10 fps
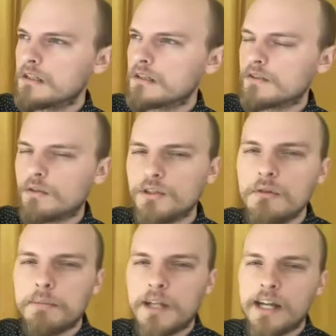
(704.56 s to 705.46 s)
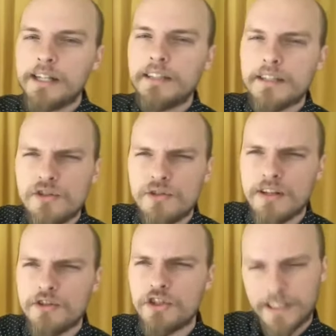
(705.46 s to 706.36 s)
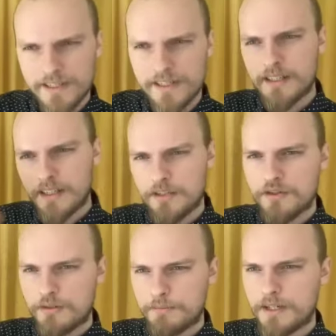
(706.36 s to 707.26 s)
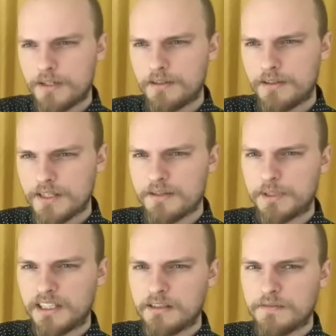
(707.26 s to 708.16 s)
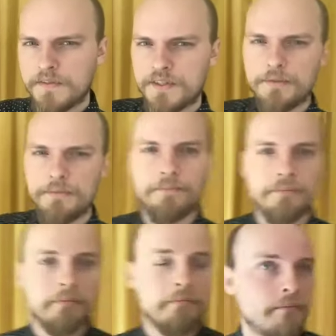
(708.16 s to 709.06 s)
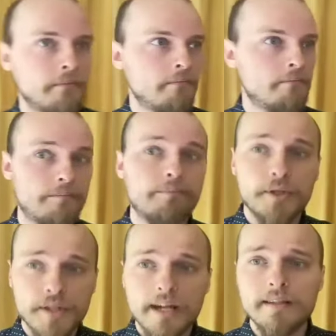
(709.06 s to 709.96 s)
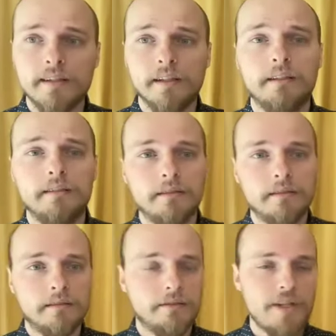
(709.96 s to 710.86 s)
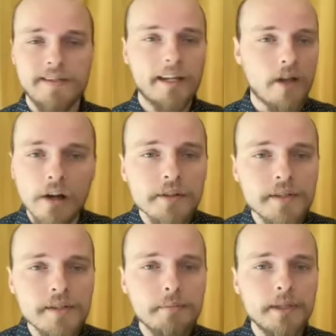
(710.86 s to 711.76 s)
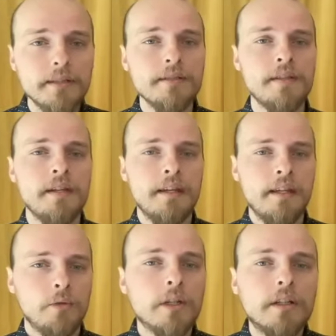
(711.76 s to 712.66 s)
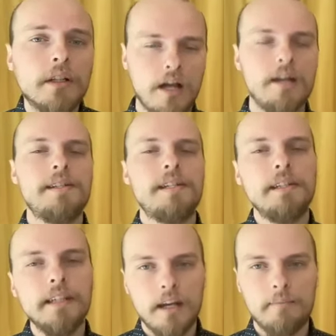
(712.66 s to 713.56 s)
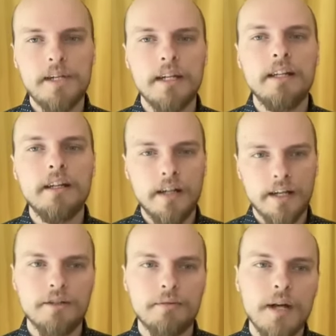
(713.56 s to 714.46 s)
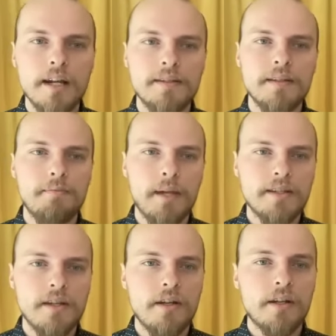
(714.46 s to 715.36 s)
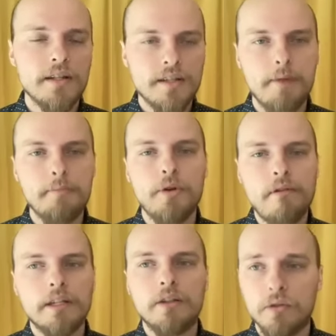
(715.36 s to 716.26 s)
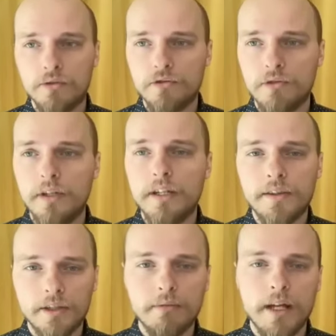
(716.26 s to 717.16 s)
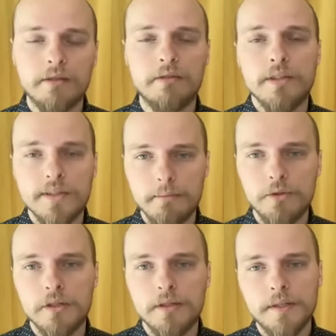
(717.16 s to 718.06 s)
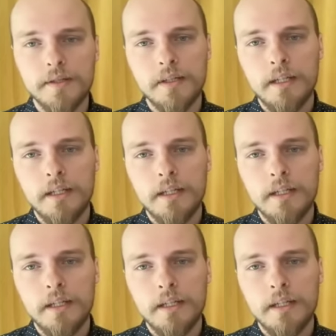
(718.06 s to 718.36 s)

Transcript: So are you implying that astrology isn't hinged upon these beliefs? Precisely. Just like all disciplines, we are constantly updating our enterprises based on our contemporary cultural and theoretical assumptions.